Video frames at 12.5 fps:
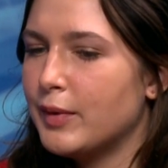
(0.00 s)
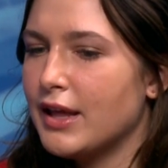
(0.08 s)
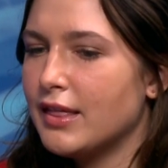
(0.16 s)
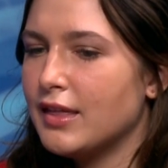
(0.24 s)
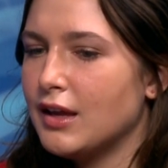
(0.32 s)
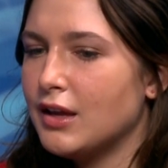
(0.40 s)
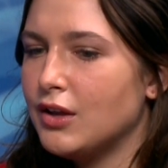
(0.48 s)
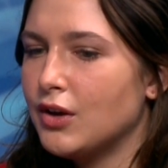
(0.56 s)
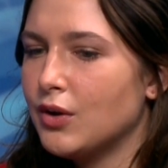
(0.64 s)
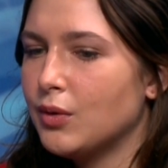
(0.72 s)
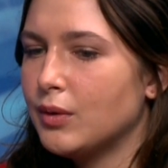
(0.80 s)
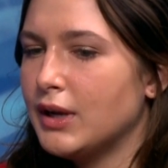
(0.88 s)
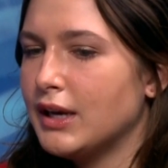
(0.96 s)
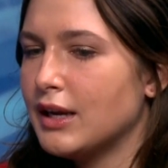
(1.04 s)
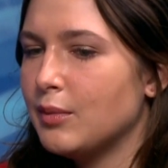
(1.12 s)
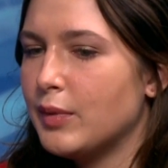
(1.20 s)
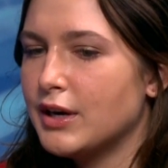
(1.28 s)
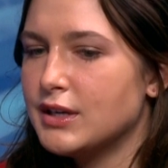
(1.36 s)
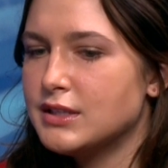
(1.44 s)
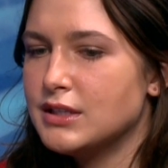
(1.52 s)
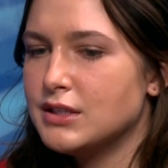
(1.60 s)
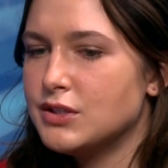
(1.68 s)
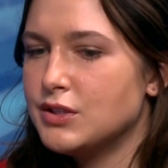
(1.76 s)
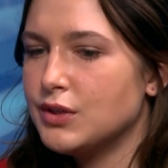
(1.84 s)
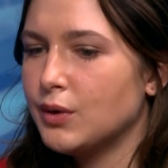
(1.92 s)
But I think, you know, in
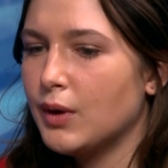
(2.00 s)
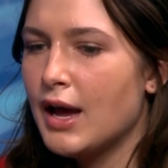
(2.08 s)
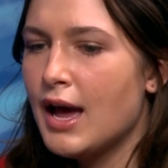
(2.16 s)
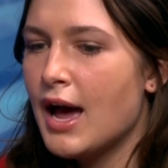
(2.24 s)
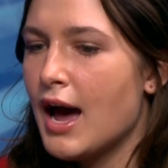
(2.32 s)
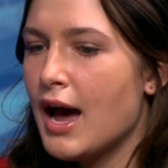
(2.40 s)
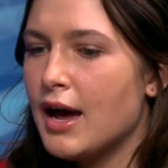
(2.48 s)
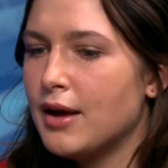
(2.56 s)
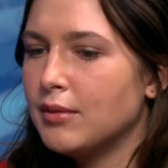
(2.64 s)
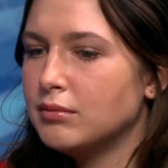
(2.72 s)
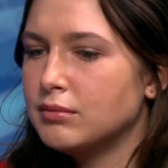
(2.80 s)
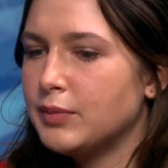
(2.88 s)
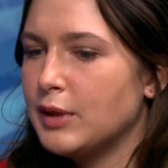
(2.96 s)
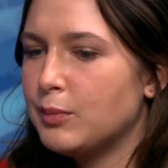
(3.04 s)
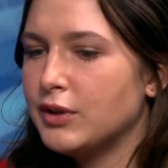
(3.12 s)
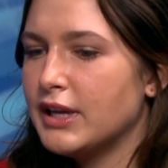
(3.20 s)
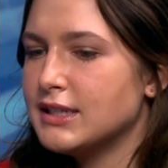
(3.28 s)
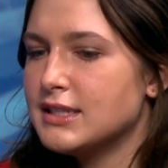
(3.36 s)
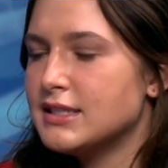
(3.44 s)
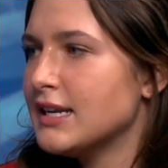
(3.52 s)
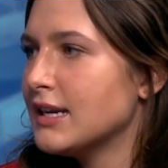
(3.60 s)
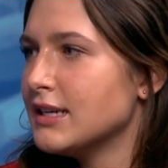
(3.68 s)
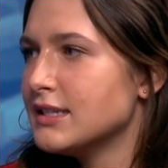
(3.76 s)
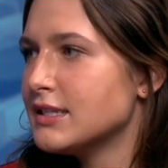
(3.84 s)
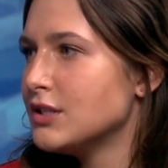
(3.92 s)
comparison to people like
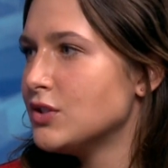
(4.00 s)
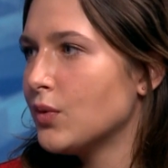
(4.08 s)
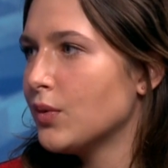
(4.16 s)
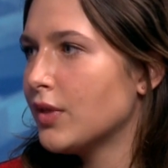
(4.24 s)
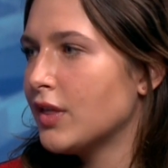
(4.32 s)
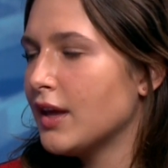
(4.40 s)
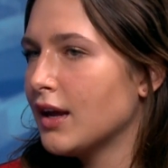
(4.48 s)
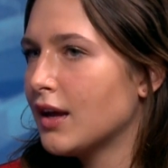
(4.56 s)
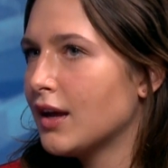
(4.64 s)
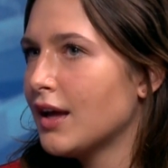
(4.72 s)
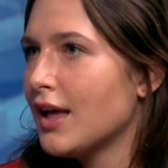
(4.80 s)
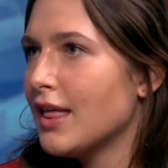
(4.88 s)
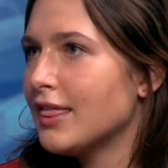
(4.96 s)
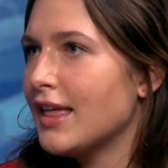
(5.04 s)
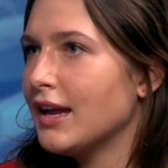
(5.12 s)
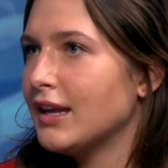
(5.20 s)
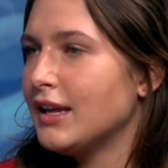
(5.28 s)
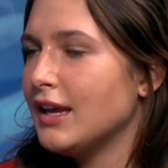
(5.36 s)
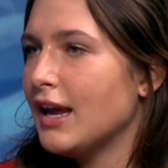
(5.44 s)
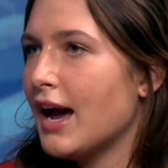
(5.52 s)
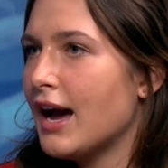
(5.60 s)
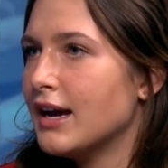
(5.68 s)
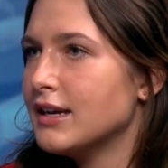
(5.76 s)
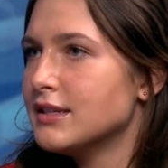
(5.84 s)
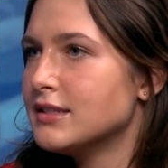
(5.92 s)
DeSantis, I don't think that he
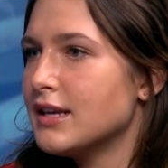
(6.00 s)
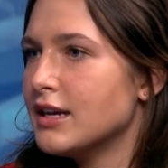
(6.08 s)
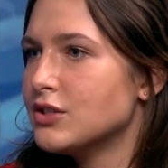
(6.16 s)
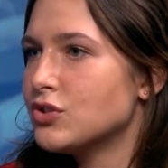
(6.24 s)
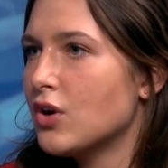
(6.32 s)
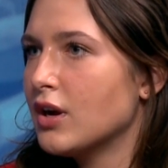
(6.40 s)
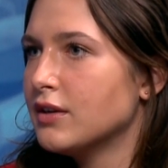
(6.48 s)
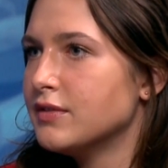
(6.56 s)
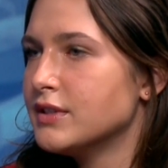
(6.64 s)
has as strong